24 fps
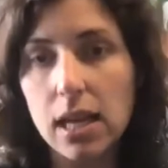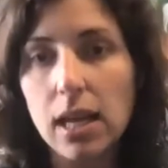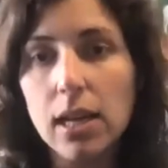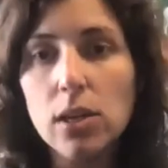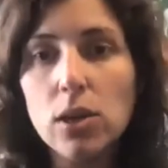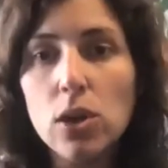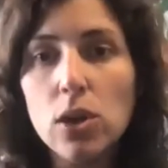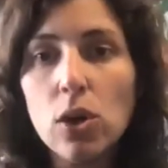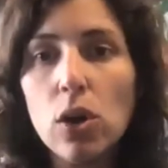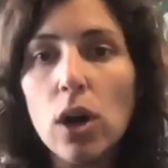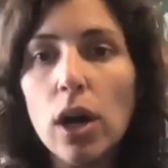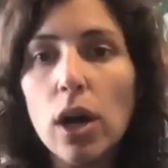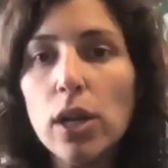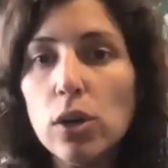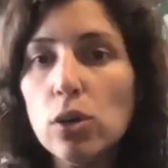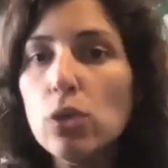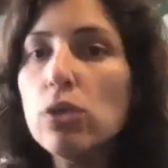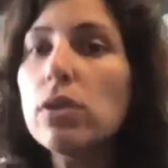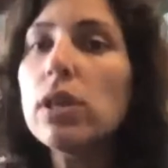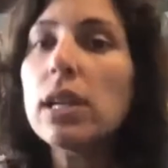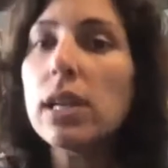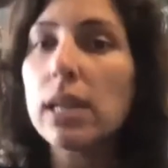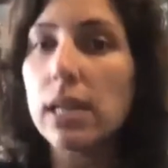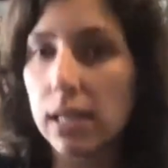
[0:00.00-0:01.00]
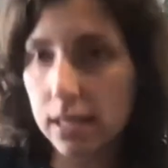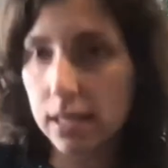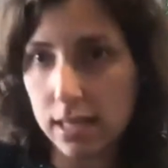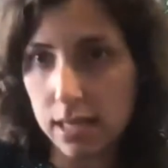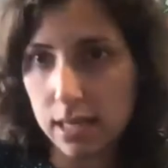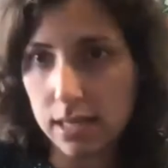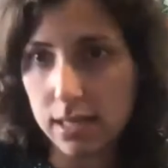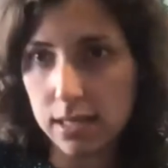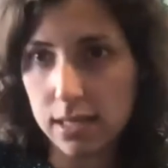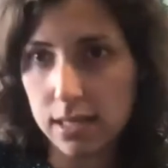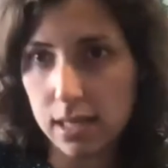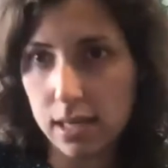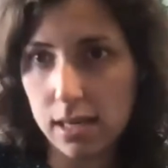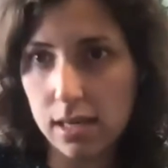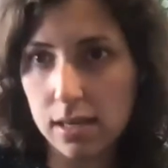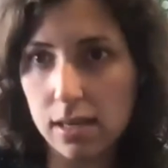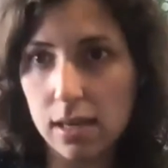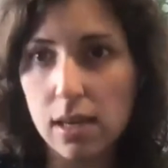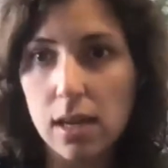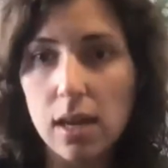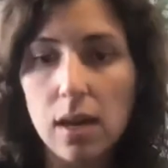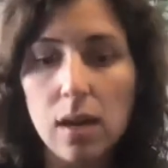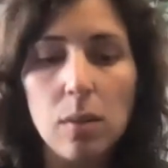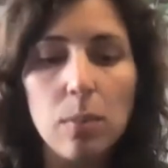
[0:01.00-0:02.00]
I know, I knew that it existed,
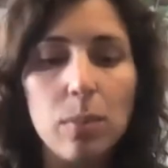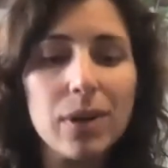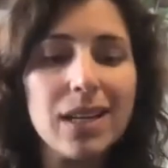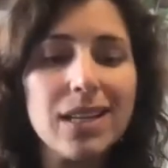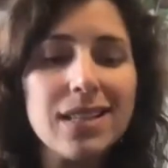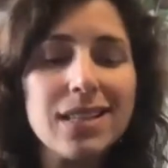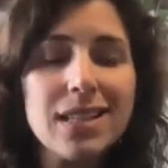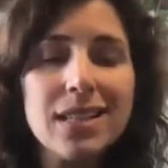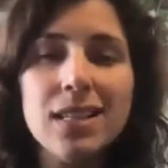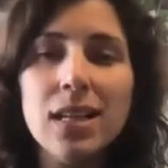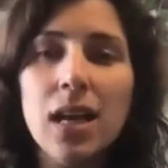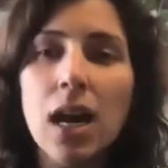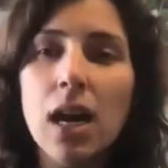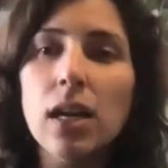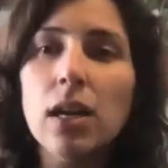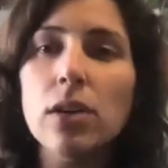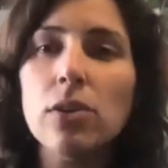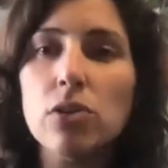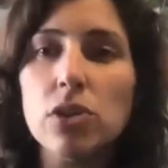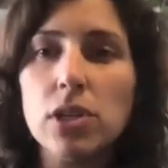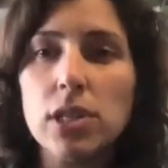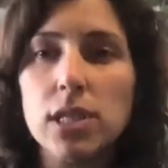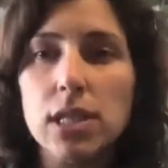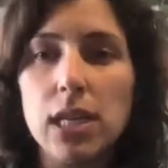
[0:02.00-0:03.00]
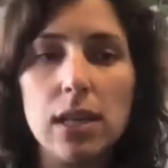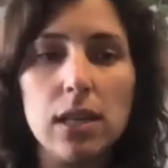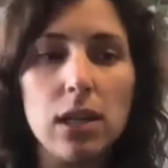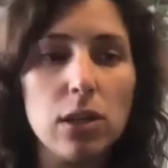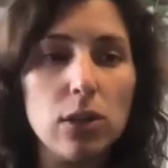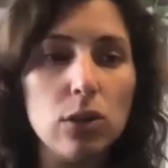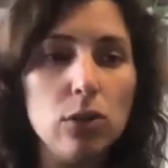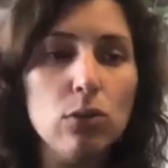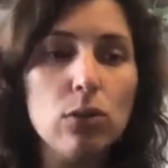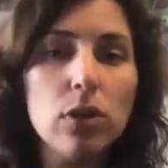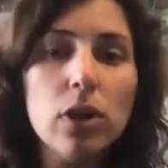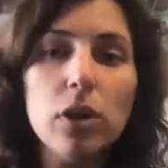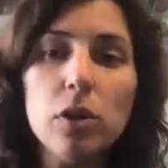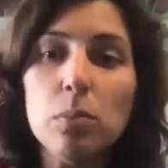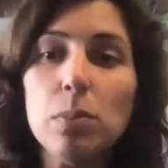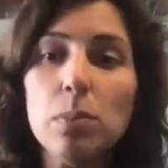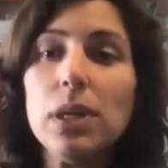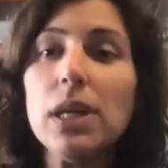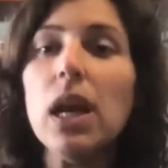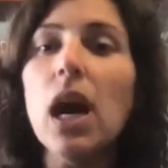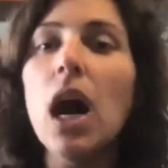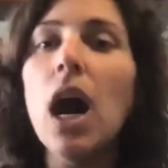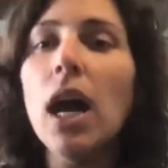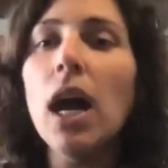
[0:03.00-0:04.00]
but I did not understand that you could
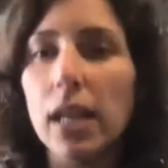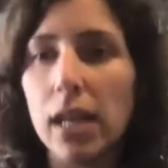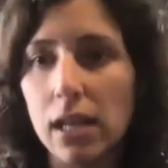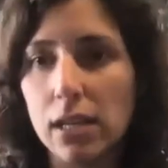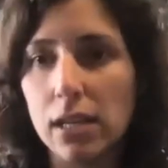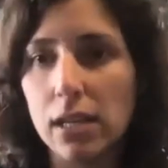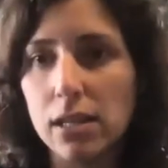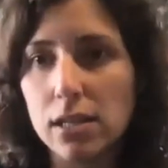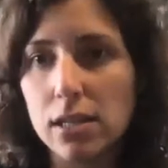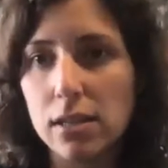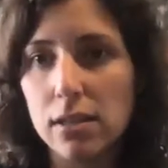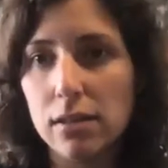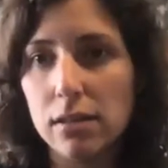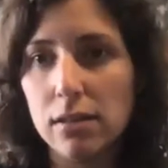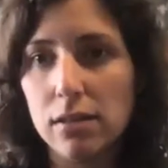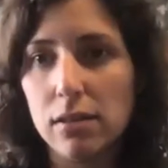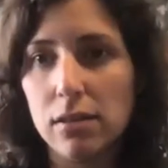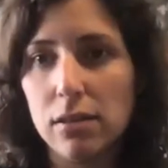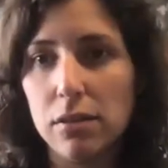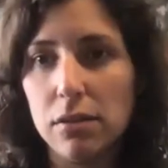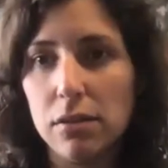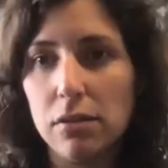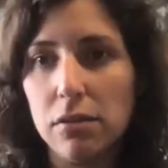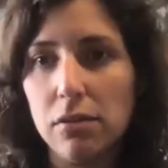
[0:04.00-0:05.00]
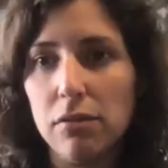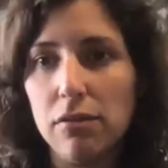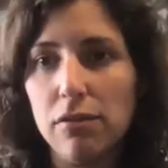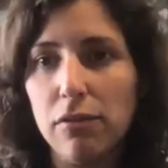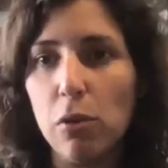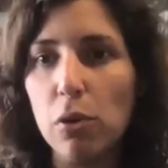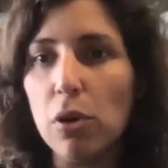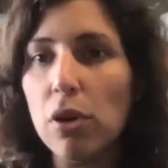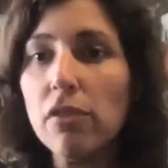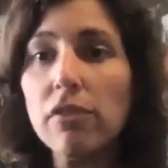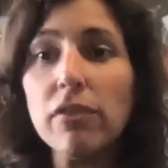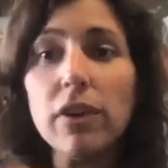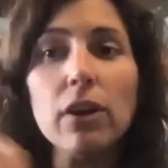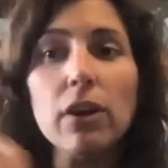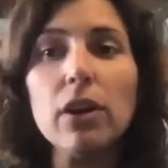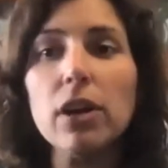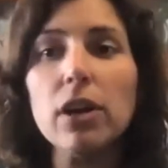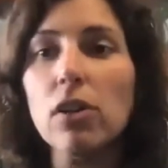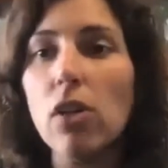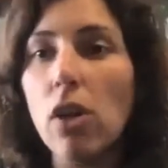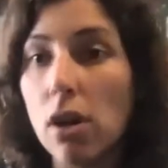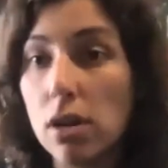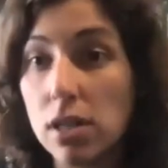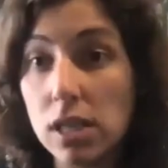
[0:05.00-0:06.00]
be on it for a very
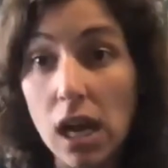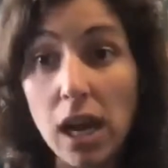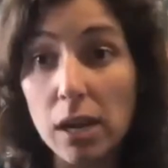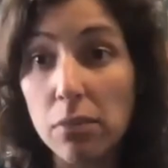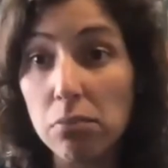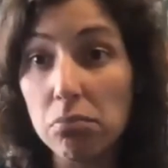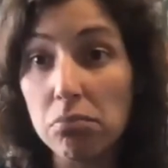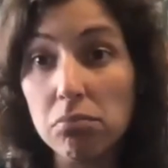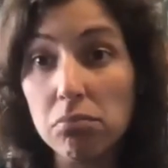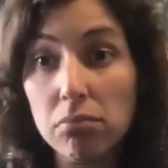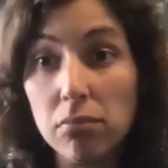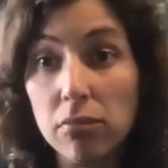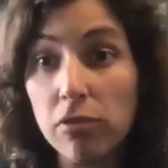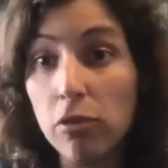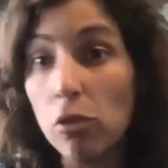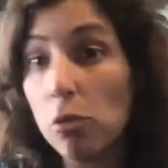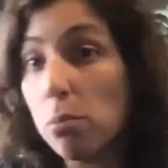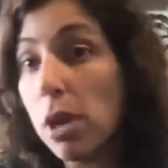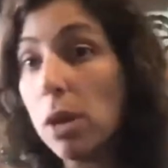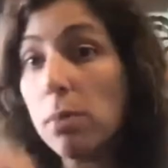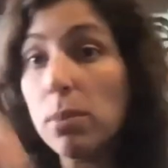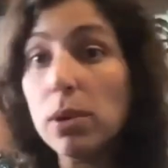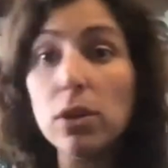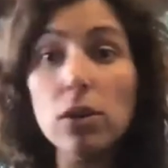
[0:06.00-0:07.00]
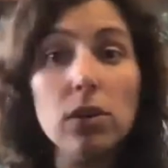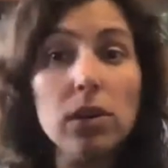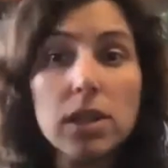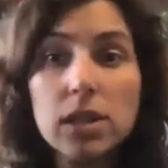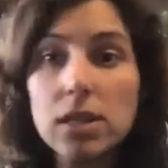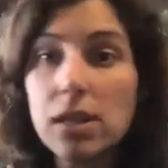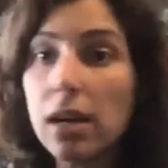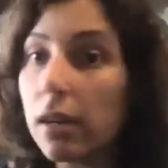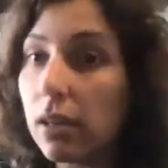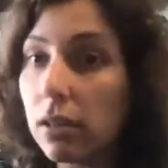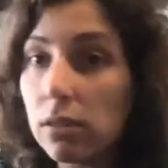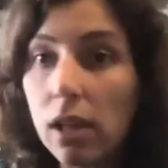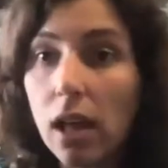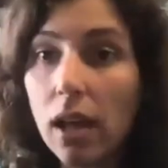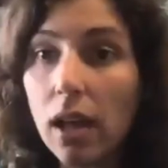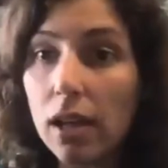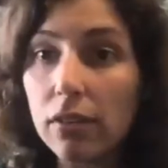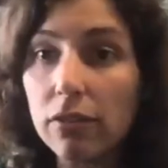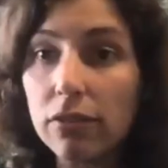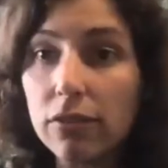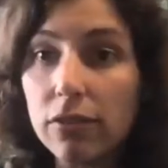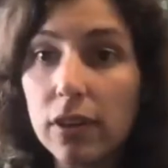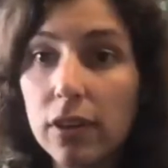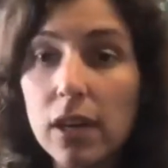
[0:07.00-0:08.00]
long time, for maybe your entire life.